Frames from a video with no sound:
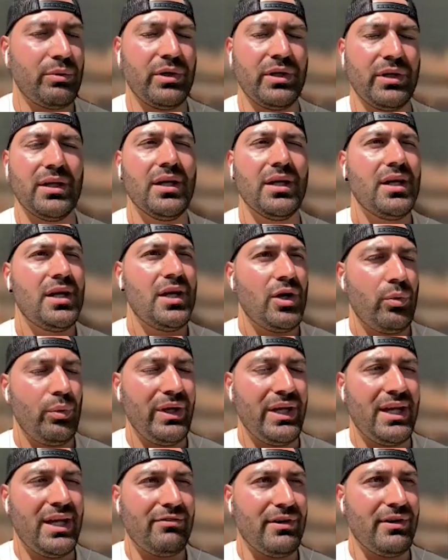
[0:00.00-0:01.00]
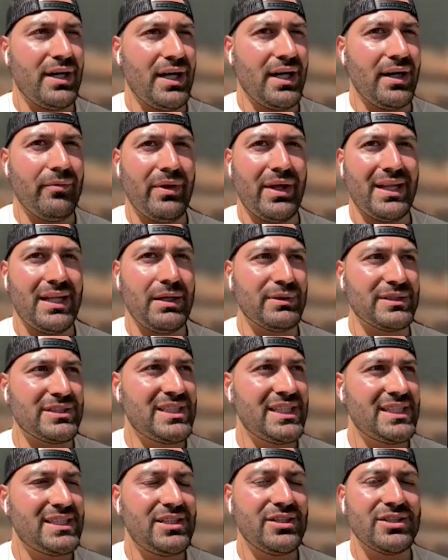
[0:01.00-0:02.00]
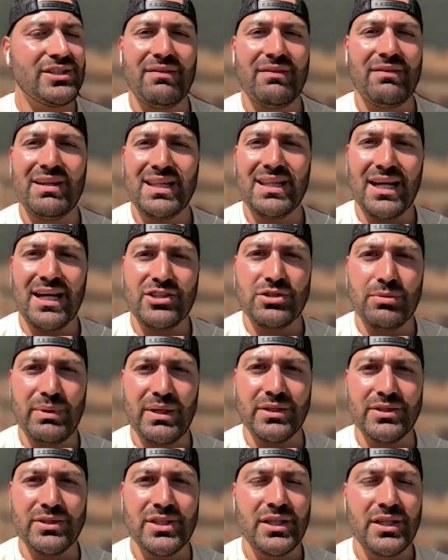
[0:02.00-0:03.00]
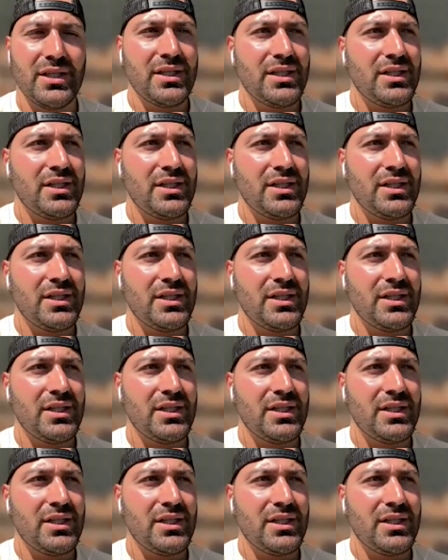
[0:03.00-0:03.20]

When we give, I think about 60 or 70,000 meals